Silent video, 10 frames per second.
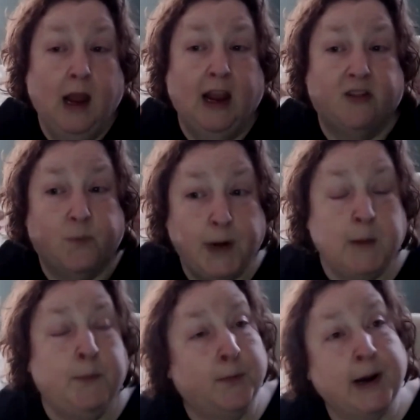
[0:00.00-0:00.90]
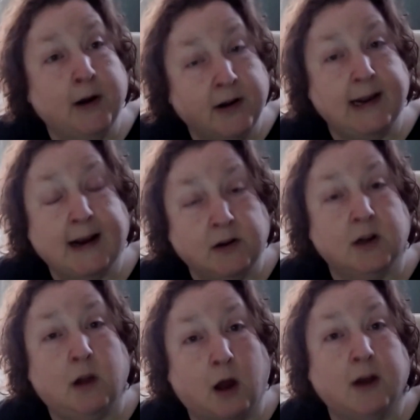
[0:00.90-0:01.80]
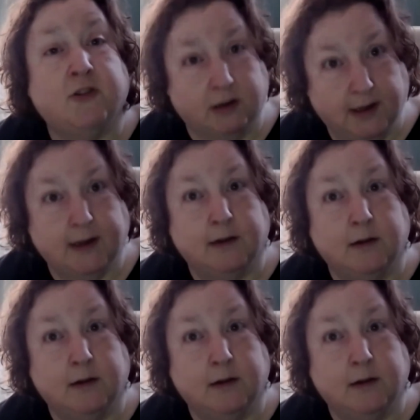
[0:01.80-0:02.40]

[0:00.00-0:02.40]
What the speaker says: is be prepared technologically.